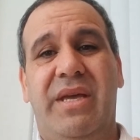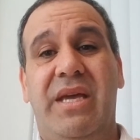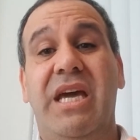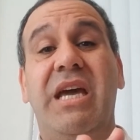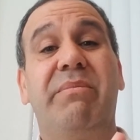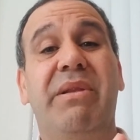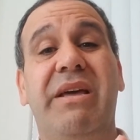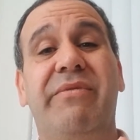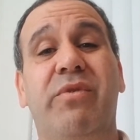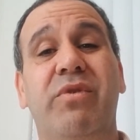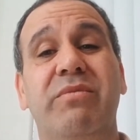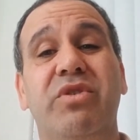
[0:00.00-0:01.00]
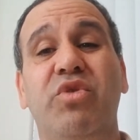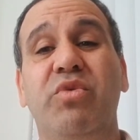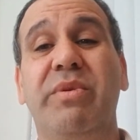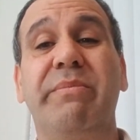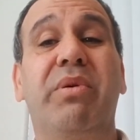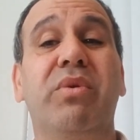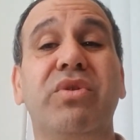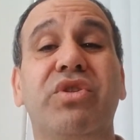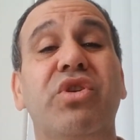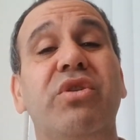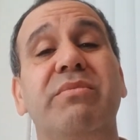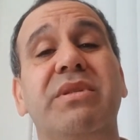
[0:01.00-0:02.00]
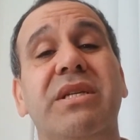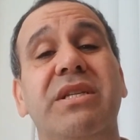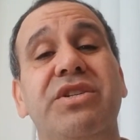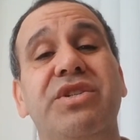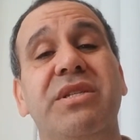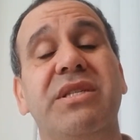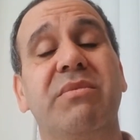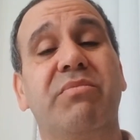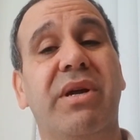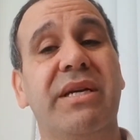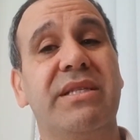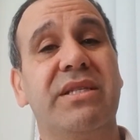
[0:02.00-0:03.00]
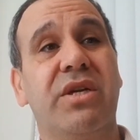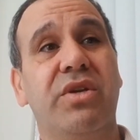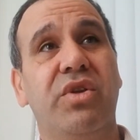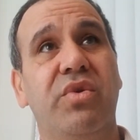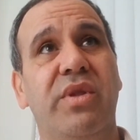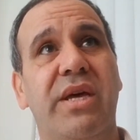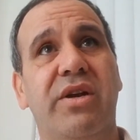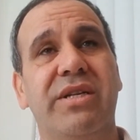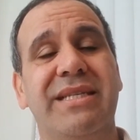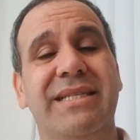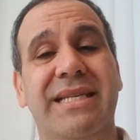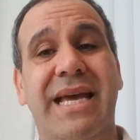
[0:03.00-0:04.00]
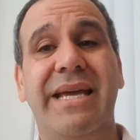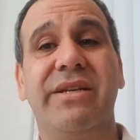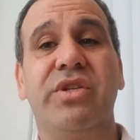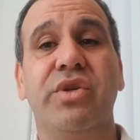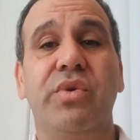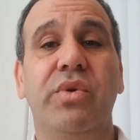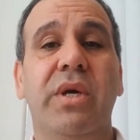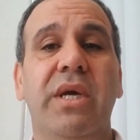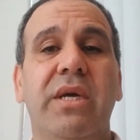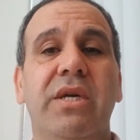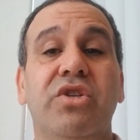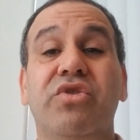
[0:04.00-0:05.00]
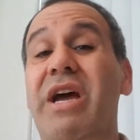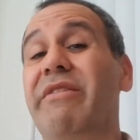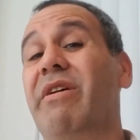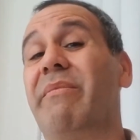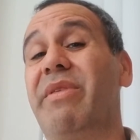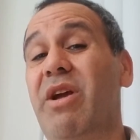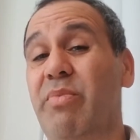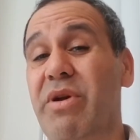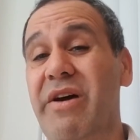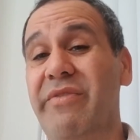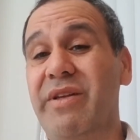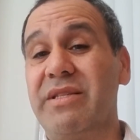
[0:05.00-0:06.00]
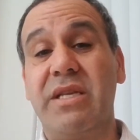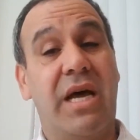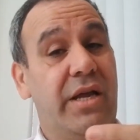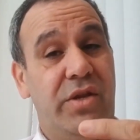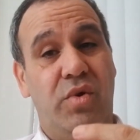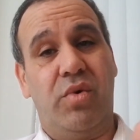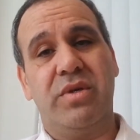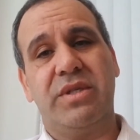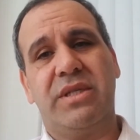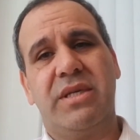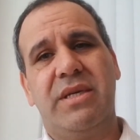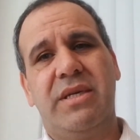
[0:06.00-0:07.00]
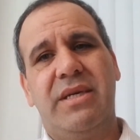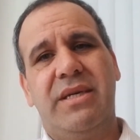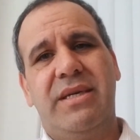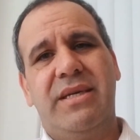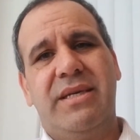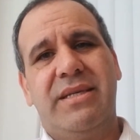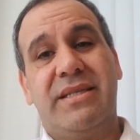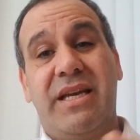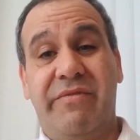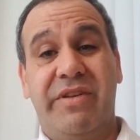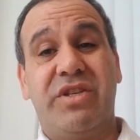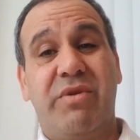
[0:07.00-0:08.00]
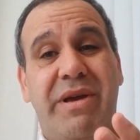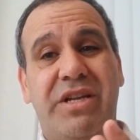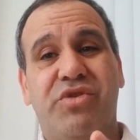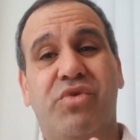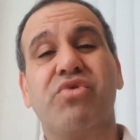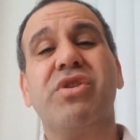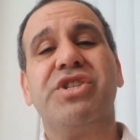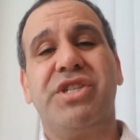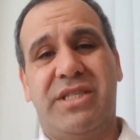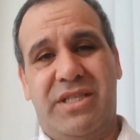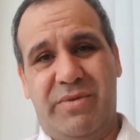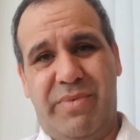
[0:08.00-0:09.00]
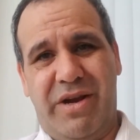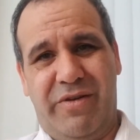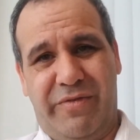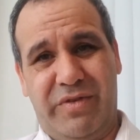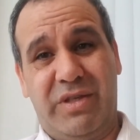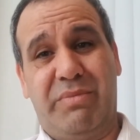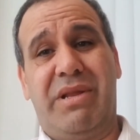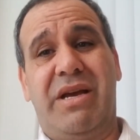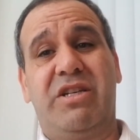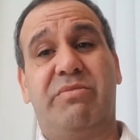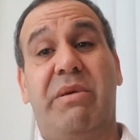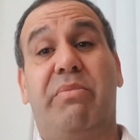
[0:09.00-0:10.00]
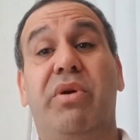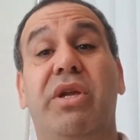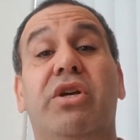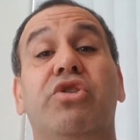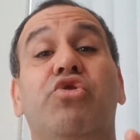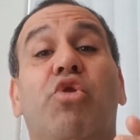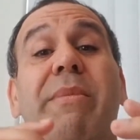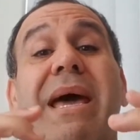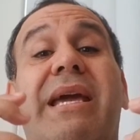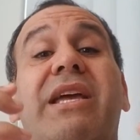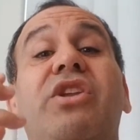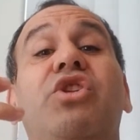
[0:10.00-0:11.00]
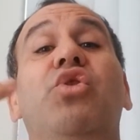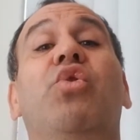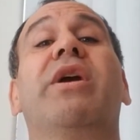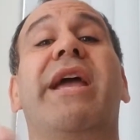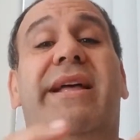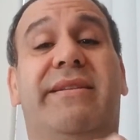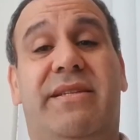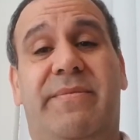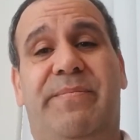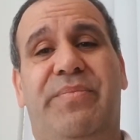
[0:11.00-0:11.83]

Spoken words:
Ad platforms who impose terms, conditions, and prices on you that are designed to drive up their profits, not yours. Site Visitor Match crushes the powerful suppliers by putting control back in your hands,